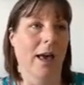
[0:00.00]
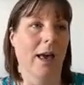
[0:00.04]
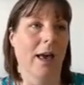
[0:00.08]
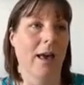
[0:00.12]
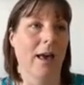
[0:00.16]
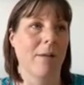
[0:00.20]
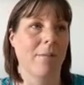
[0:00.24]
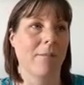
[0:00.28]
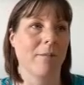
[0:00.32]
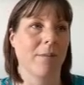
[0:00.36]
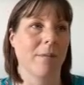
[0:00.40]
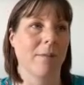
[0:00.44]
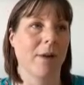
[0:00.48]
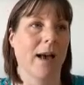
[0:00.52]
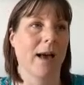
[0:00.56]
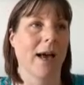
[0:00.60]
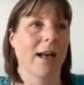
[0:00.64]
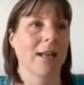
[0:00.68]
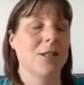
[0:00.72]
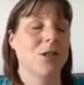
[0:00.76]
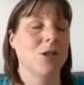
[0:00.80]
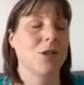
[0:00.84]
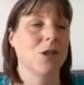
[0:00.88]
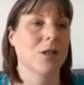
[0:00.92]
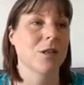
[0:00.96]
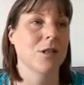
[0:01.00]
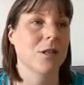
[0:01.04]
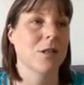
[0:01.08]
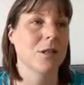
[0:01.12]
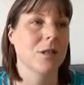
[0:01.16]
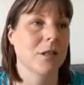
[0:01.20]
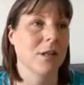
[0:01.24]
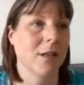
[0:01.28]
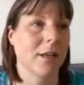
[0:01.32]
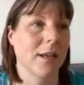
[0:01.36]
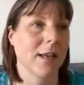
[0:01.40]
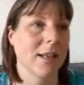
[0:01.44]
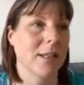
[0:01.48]
it's
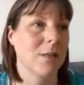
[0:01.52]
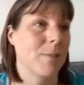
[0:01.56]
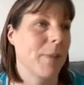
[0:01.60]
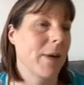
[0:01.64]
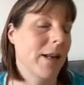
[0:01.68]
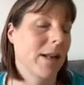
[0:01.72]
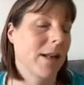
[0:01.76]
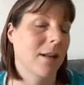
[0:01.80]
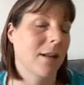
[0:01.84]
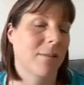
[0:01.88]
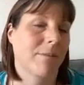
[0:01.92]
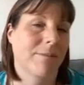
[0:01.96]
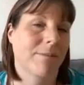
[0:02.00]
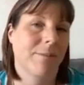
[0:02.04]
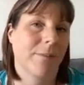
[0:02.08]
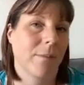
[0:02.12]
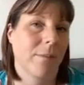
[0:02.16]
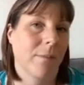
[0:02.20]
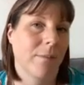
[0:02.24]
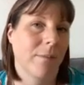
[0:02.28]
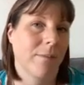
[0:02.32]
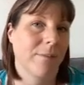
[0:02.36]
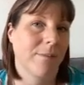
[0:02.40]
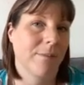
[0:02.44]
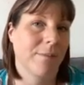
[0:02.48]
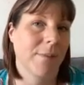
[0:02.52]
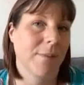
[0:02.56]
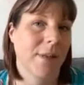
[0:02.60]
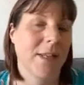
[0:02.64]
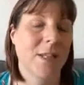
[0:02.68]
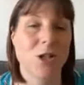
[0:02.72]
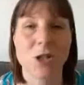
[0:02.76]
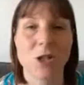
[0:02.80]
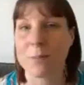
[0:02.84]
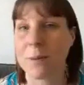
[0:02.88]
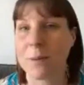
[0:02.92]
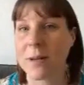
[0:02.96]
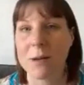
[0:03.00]
just
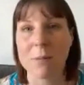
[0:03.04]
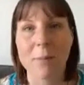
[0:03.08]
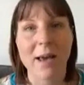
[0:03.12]
been